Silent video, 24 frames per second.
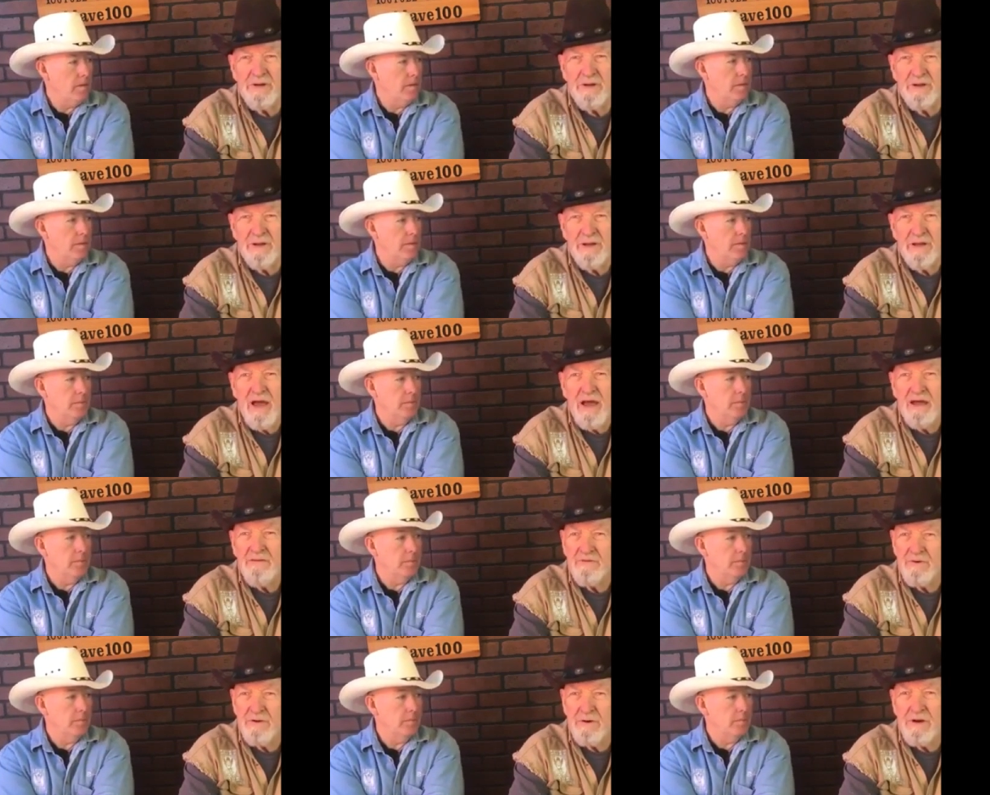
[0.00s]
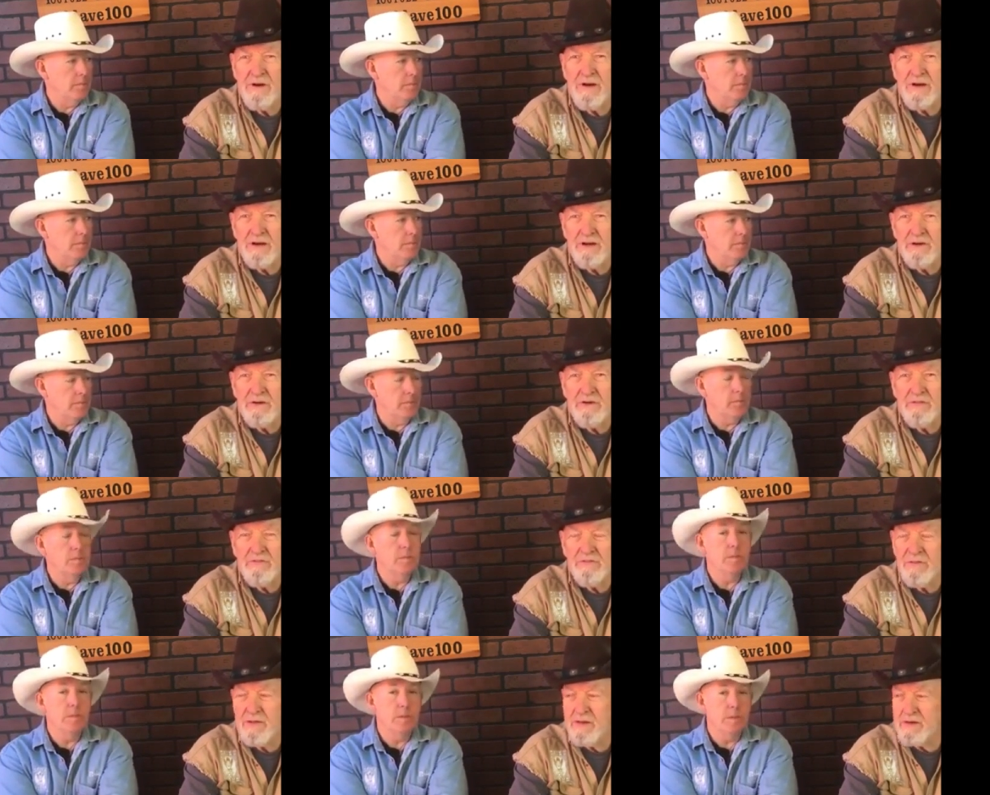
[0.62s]
Speaker 1: uh, I've heard a lot of
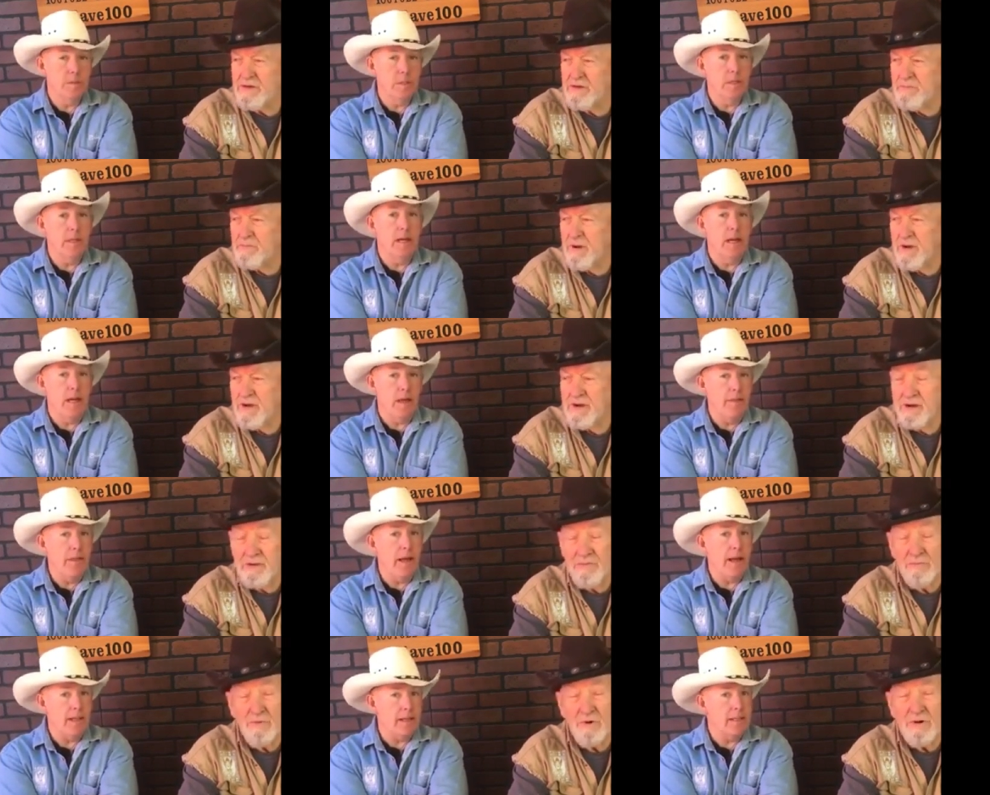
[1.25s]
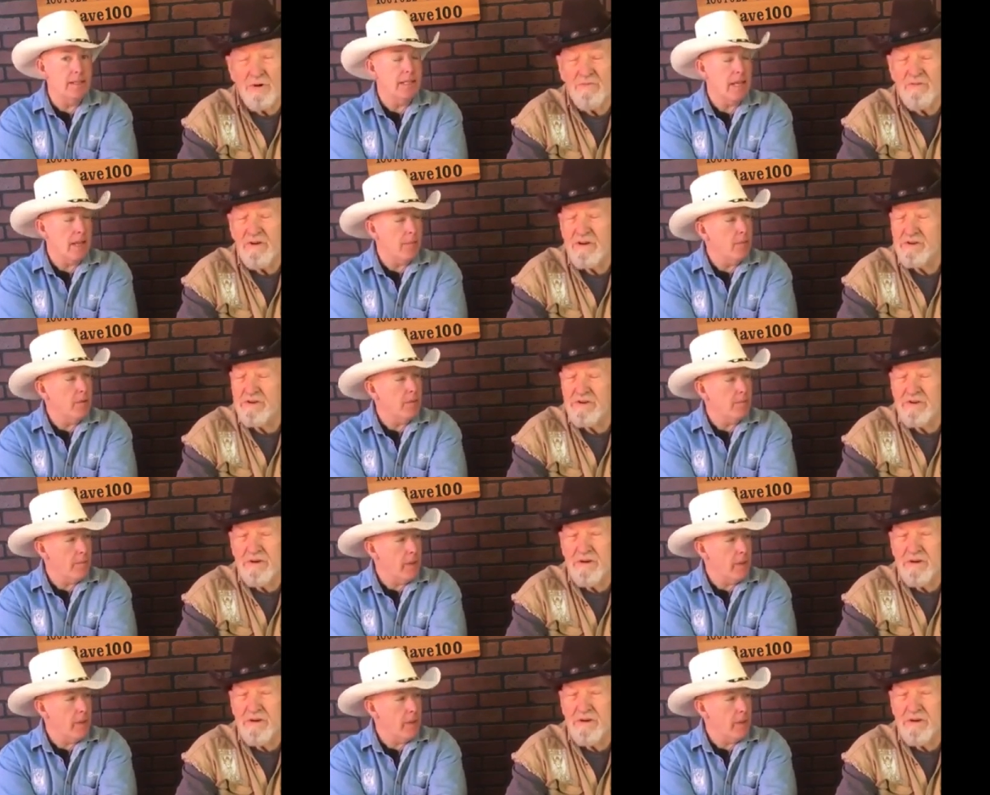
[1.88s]
good things about it. And We same